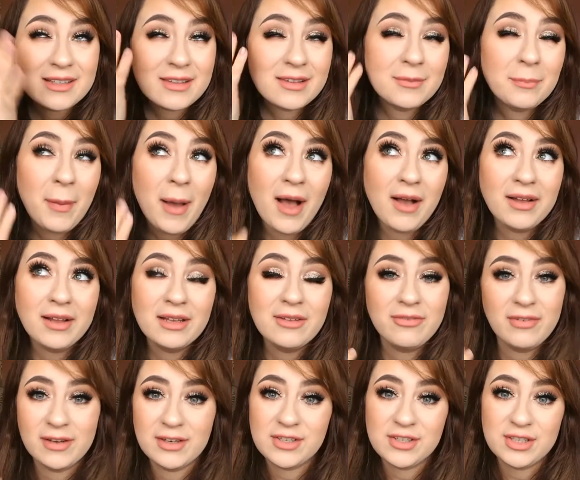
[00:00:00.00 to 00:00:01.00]
sparkly
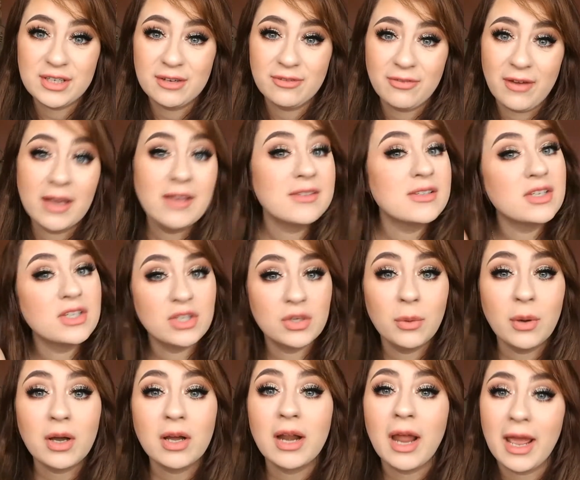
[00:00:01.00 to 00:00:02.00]
finish to your face, you
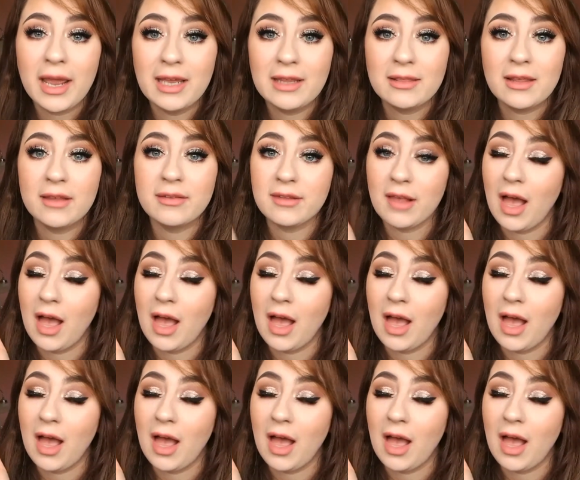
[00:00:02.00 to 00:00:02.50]
are going to hate this.